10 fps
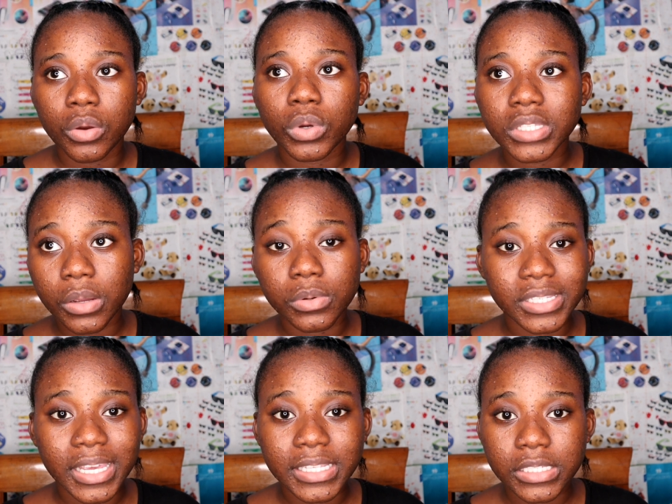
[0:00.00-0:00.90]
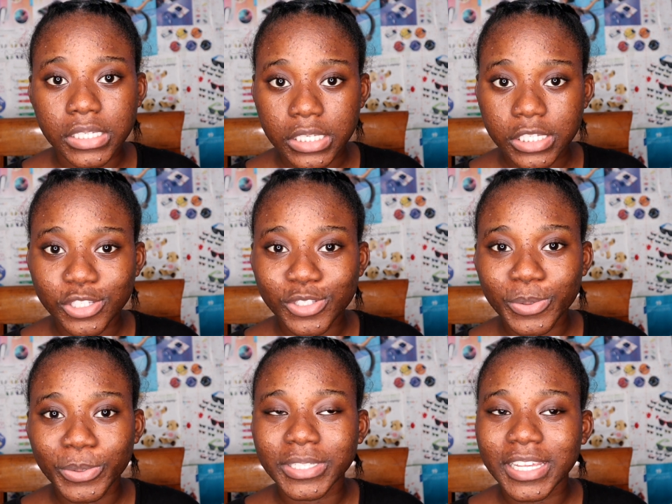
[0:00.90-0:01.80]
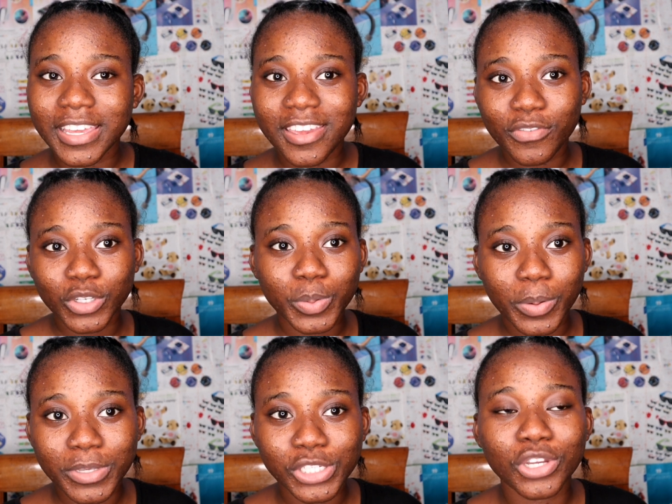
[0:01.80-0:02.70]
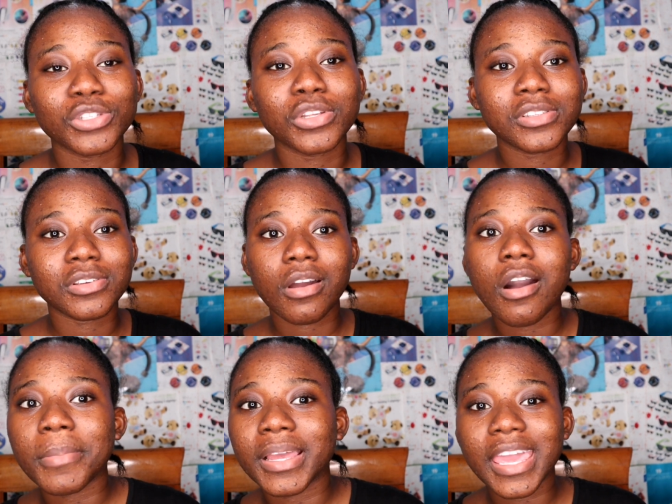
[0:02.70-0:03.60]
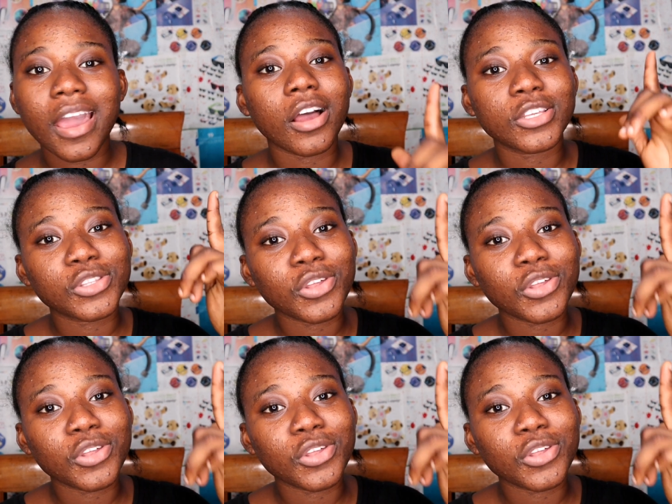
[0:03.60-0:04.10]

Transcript: Water was getting in, so they gave us permission to come and get our